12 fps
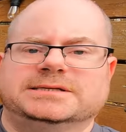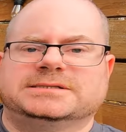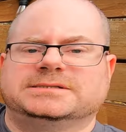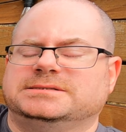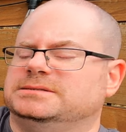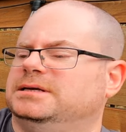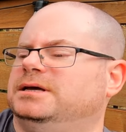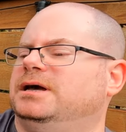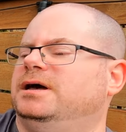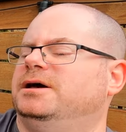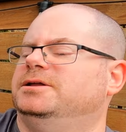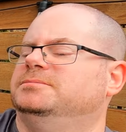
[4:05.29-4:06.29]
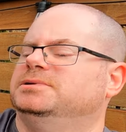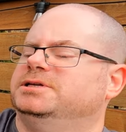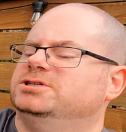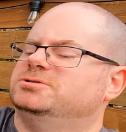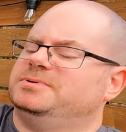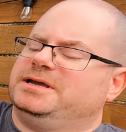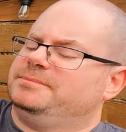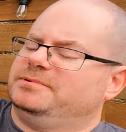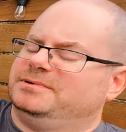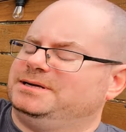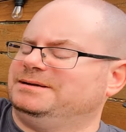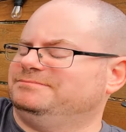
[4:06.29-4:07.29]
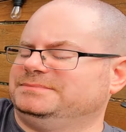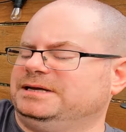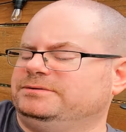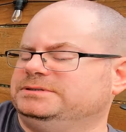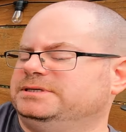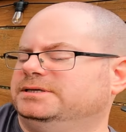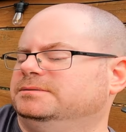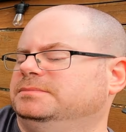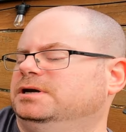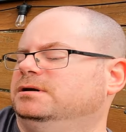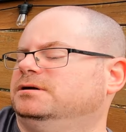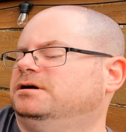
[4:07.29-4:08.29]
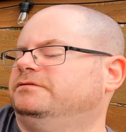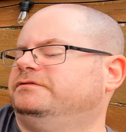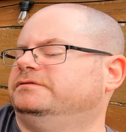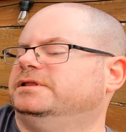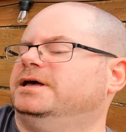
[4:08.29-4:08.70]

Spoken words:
it's unbleached paper, I would take a mark off for